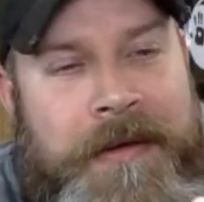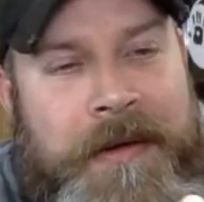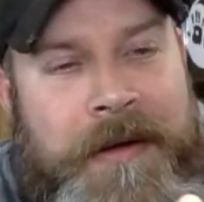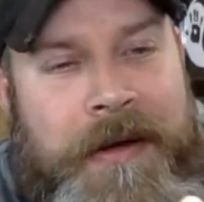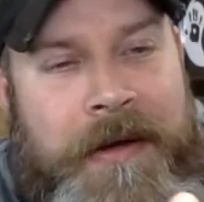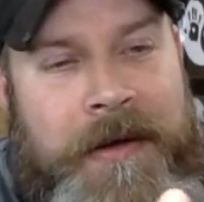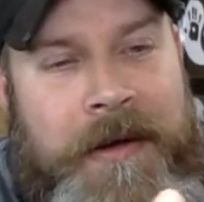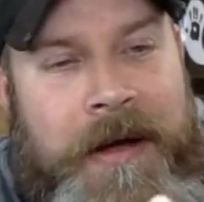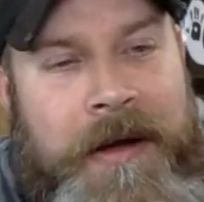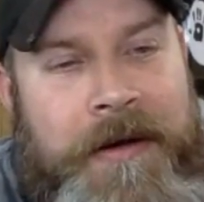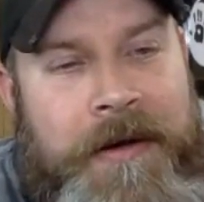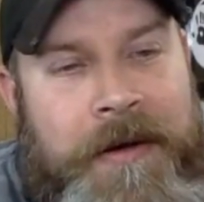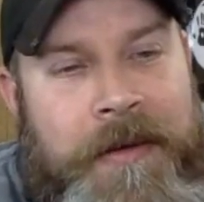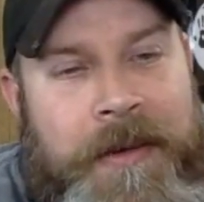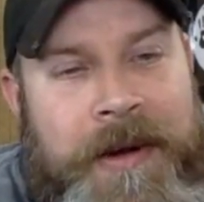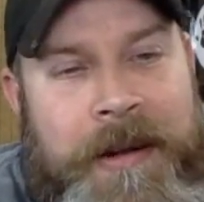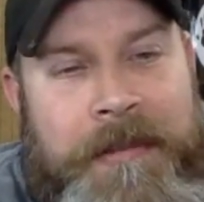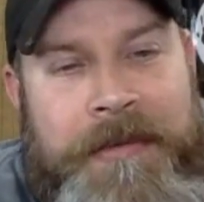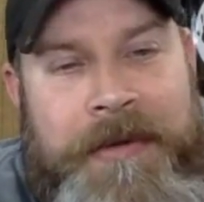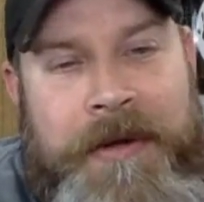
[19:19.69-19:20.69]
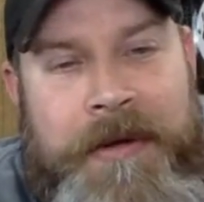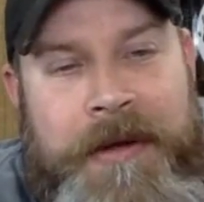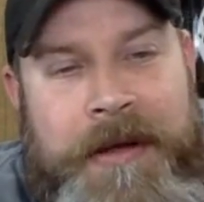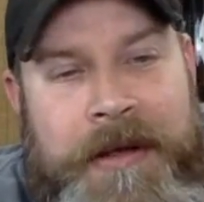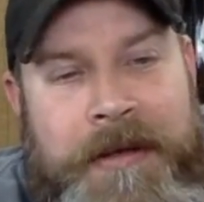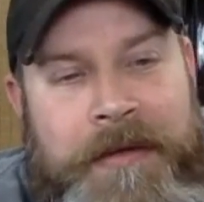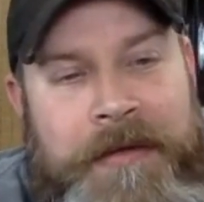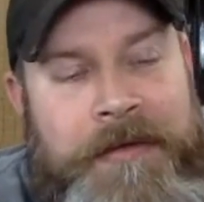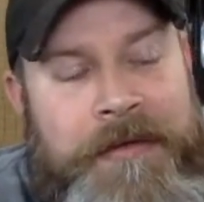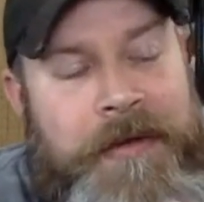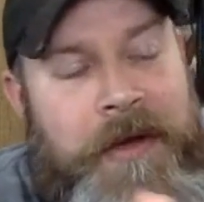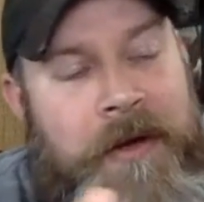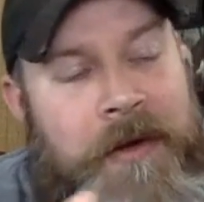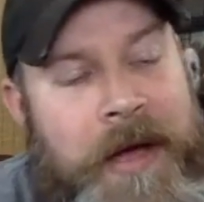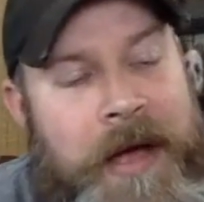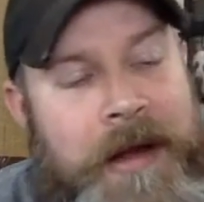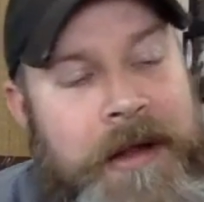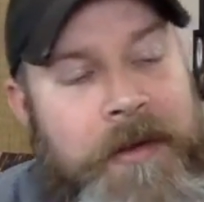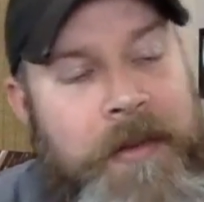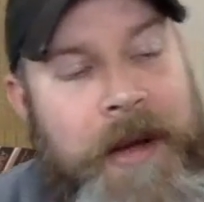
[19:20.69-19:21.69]
I don't know what I'm doing. So
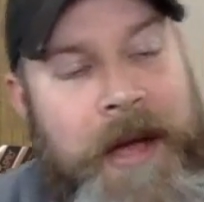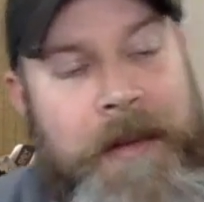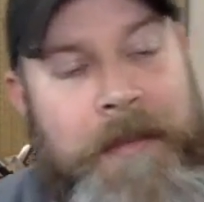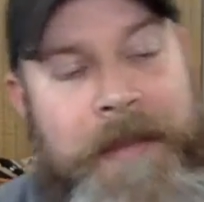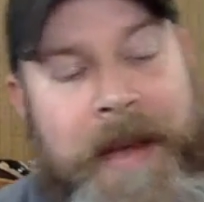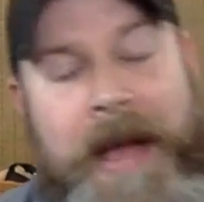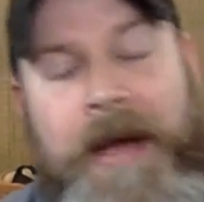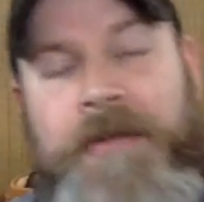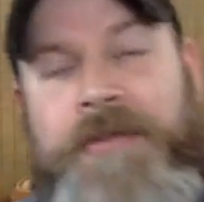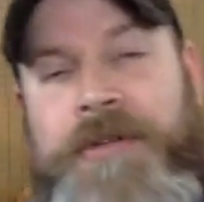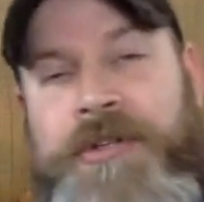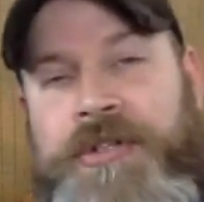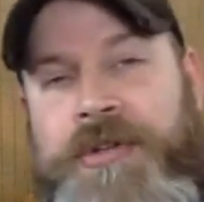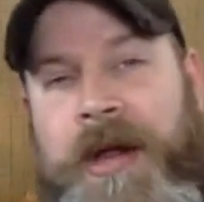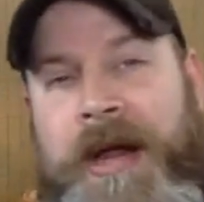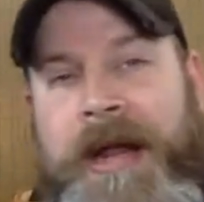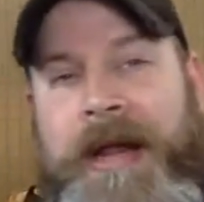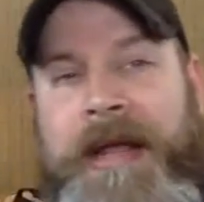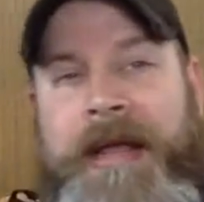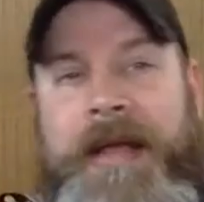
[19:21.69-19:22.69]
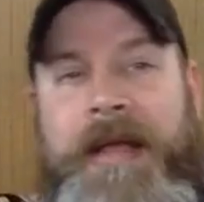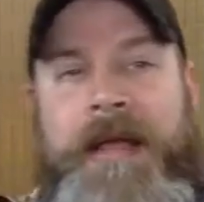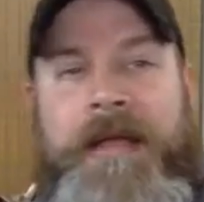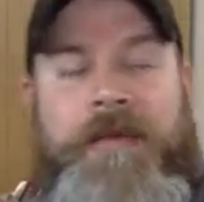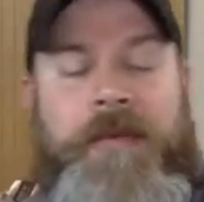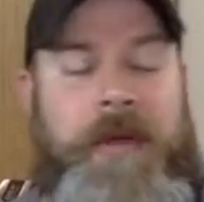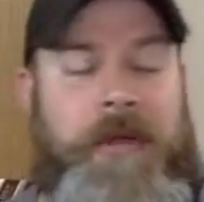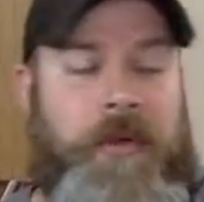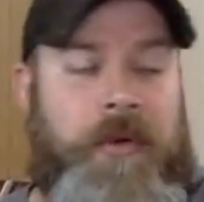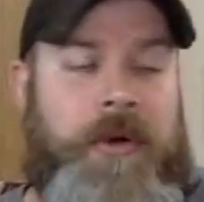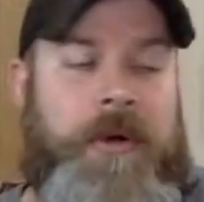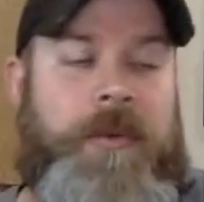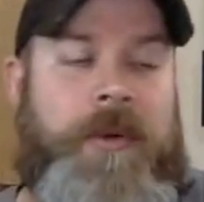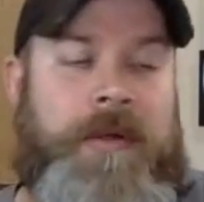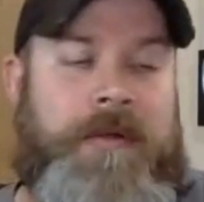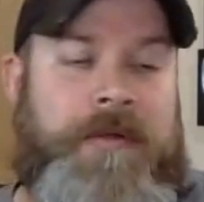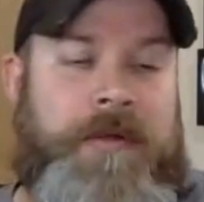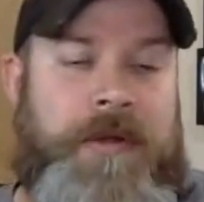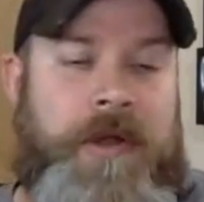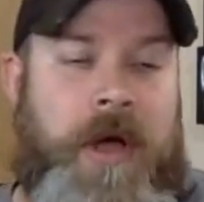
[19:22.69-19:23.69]
anyway, boundary training is what Lauren
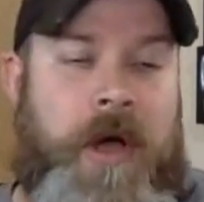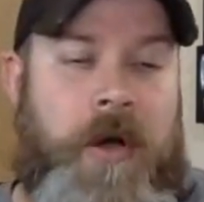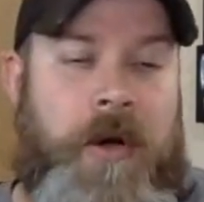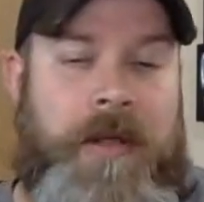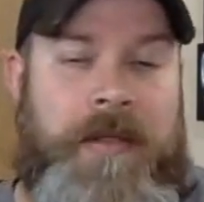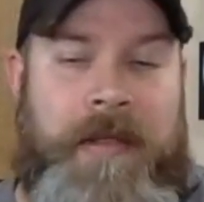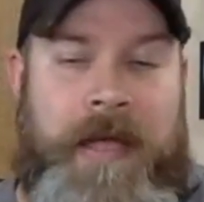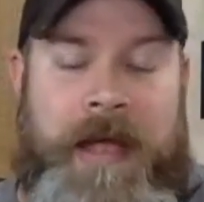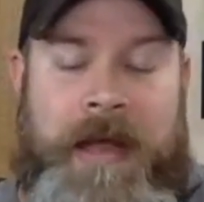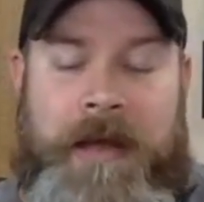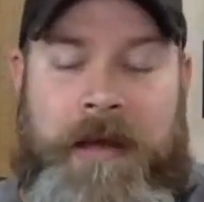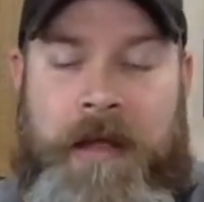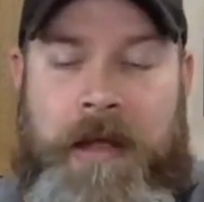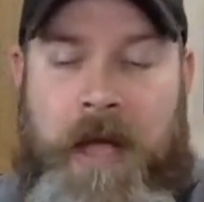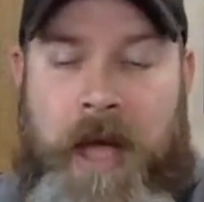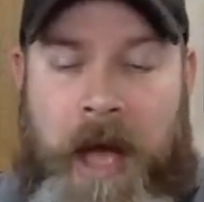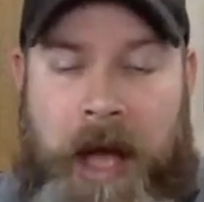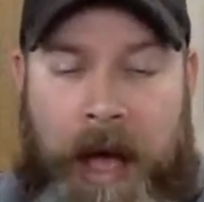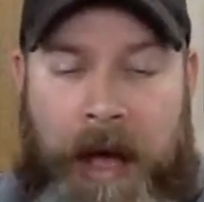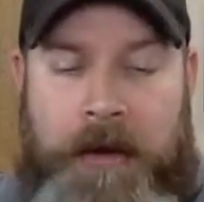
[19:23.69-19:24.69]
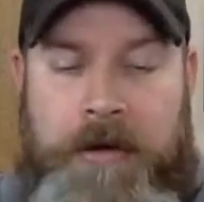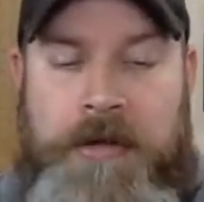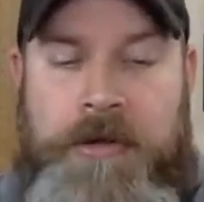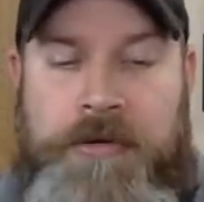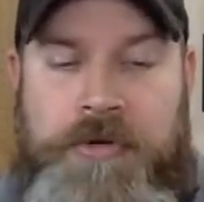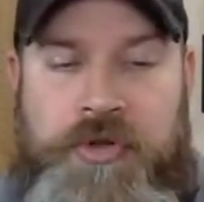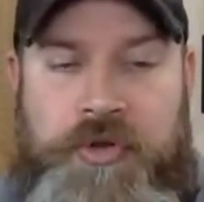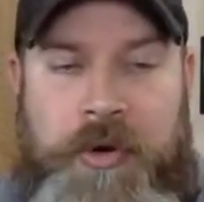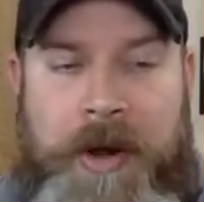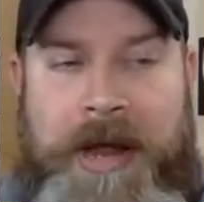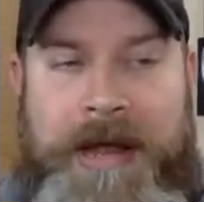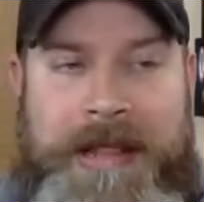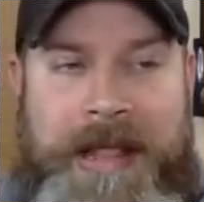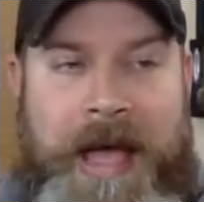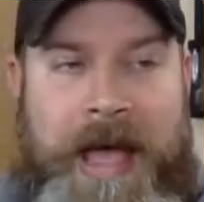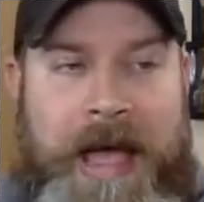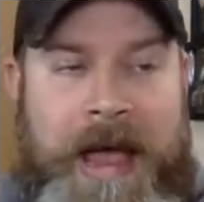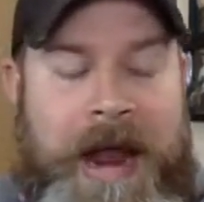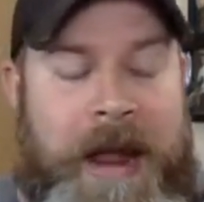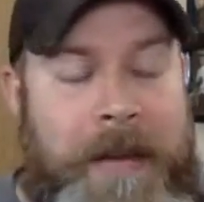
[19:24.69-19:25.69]
wants to know. And how do you train
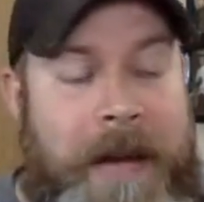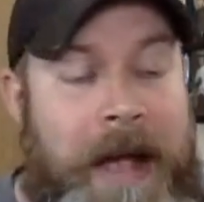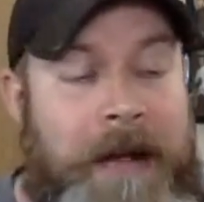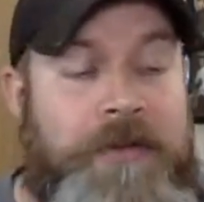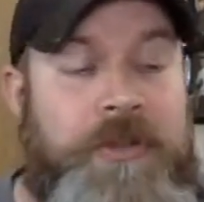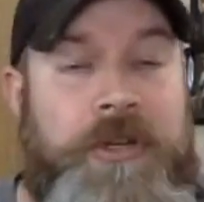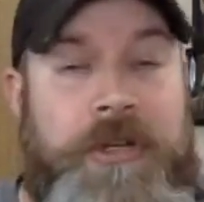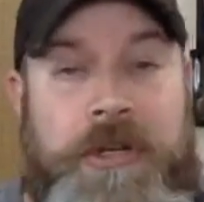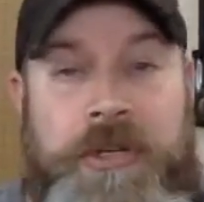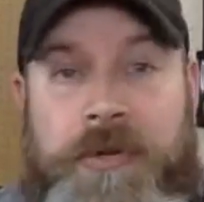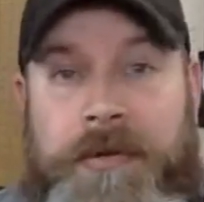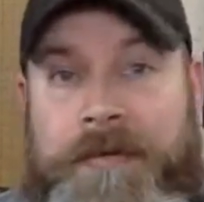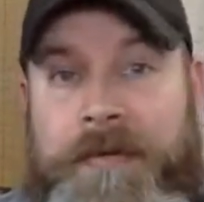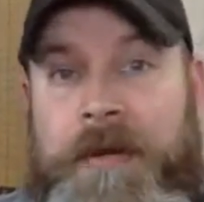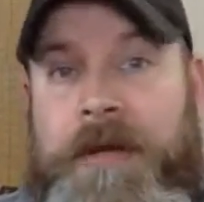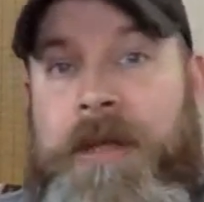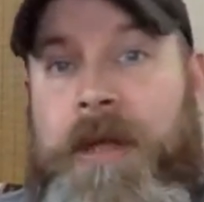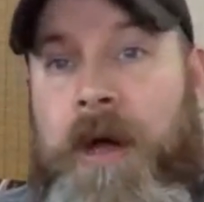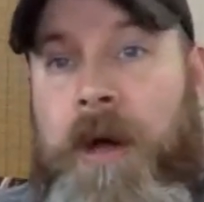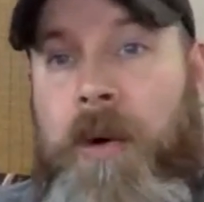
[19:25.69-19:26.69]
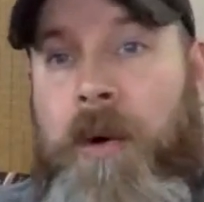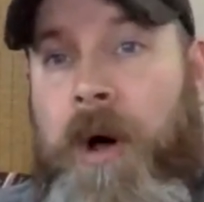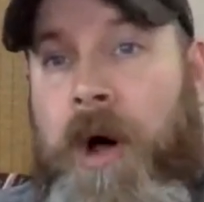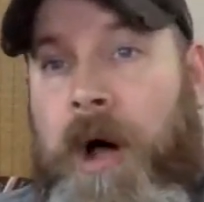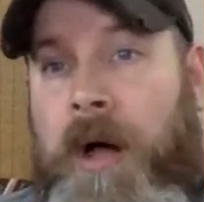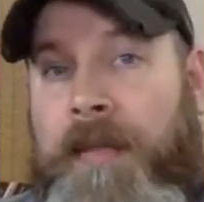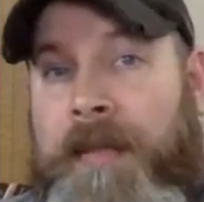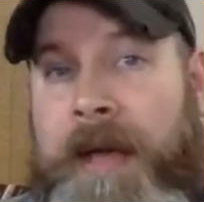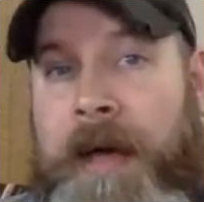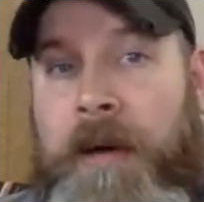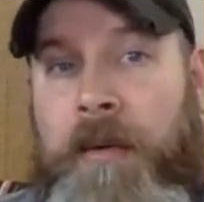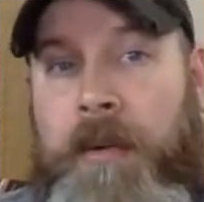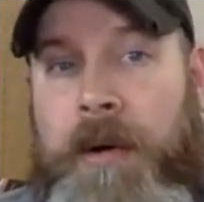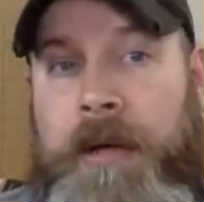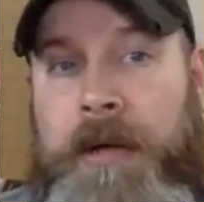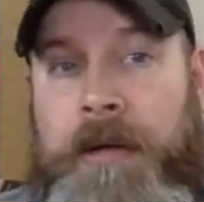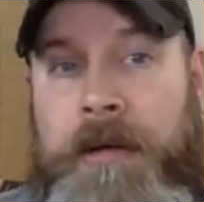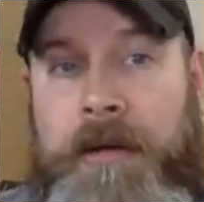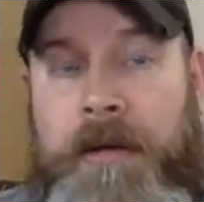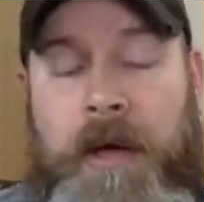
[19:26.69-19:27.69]
that? And I'm actually going to do a video on that
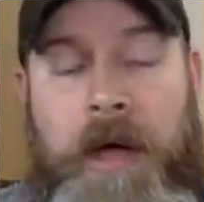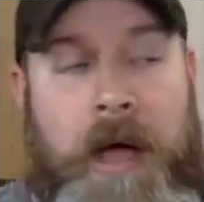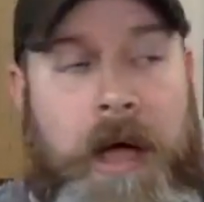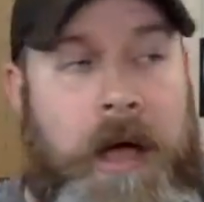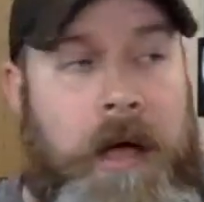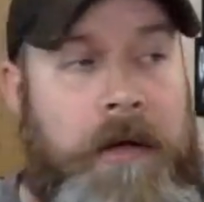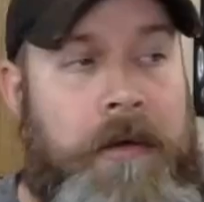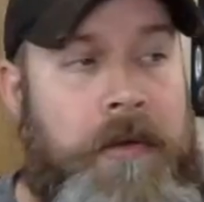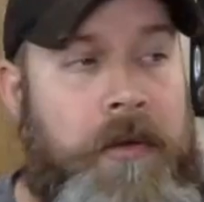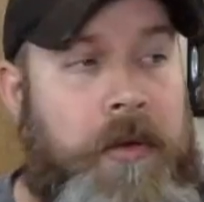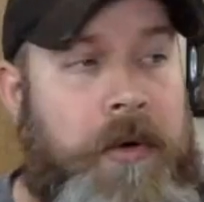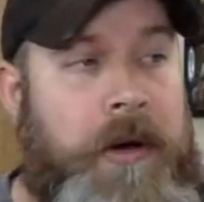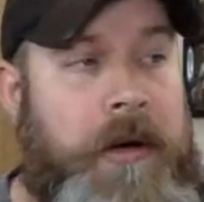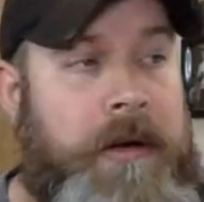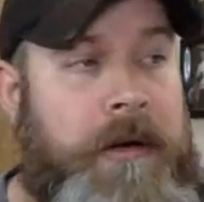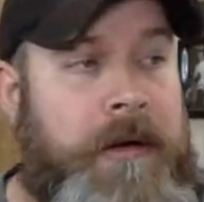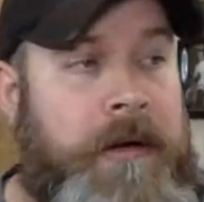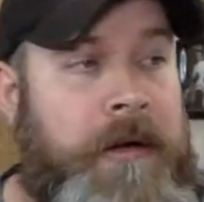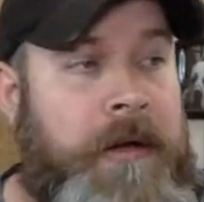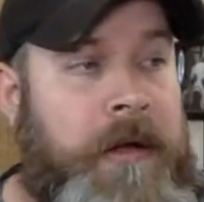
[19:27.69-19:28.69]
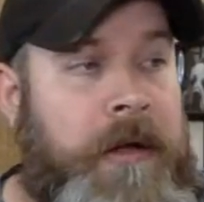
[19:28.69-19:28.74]
one, Lauren.